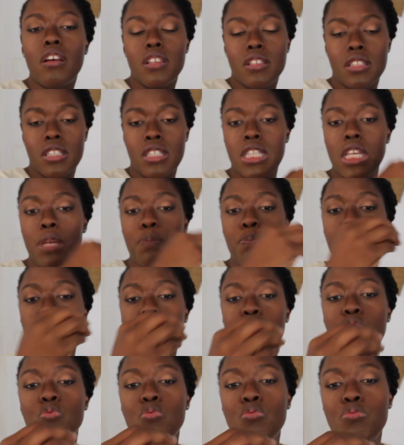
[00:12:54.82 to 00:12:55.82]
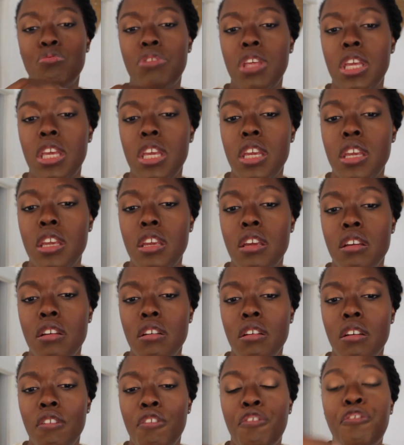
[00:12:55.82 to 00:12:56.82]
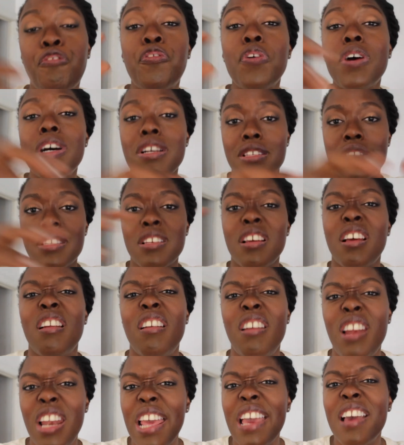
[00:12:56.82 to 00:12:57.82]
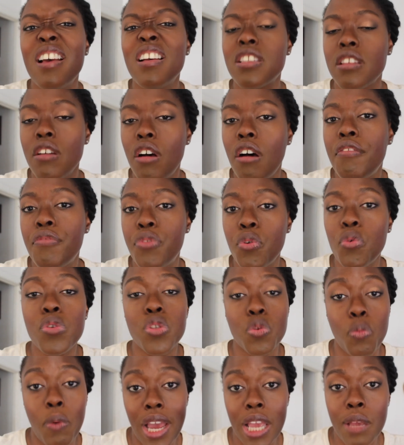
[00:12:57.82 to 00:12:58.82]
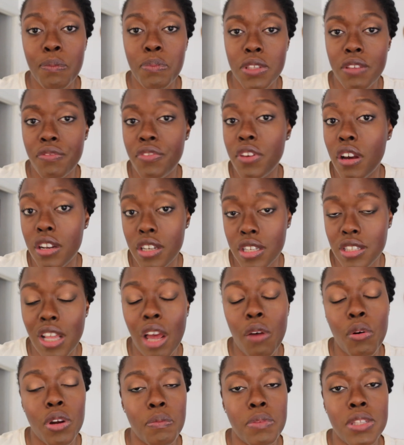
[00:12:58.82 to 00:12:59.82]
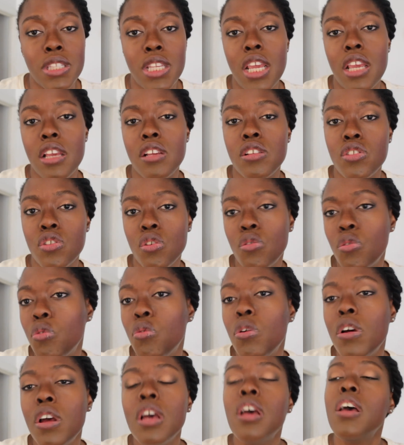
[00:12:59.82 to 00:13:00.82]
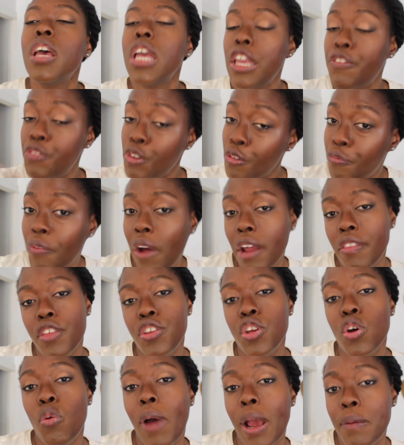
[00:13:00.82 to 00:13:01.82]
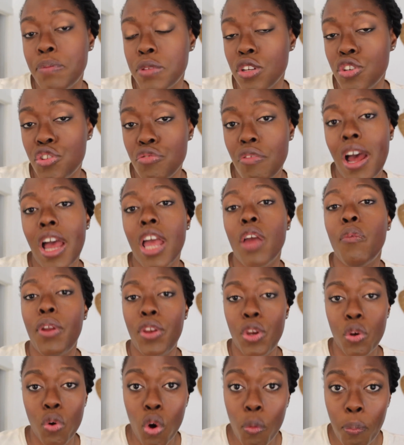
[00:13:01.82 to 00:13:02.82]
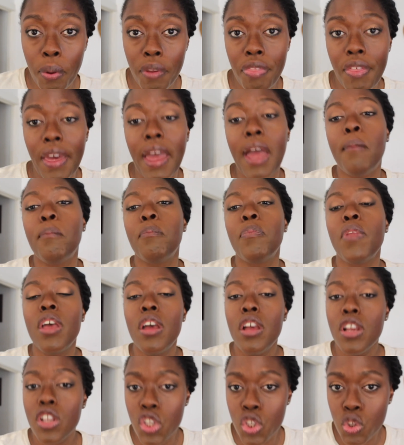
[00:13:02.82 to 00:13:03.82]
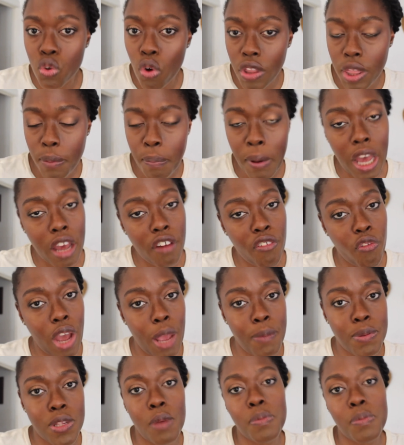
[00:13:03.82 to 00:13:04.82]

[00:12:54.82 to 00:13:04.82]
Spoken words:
seeps to the first layers of those wipes, if you understand what I'm saying. So if you find that your wipes are dry when you open them, store the pack of wipes